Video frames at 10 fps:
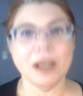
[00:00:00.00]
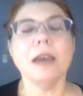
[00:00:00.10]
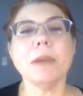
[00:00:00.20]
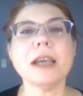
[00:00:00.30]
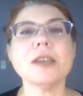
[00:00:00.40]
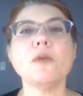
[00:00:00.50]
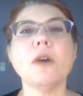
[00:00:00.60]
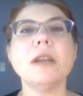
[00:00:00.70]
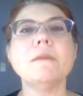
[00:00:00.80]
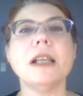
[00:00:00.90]
because
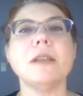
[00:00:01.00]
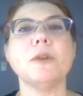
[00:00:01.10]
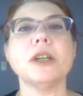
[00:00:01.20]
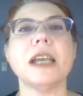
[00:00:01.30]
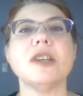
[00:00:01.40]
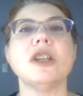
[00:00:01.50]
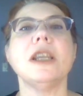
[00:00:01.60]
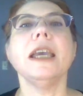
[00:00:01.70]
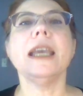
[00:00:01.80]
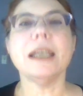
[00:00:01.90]
quantum teleportation
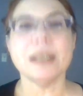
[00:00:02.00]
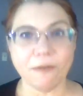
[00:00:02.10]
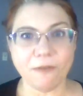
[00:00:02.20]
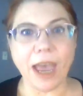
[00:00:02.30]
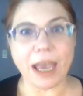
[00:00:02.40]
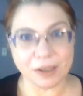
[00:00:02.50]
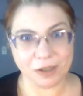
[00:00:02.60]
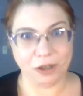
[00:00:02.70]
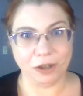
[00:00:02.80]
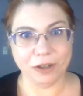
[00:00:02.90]
is
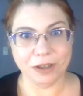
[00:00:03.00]
faster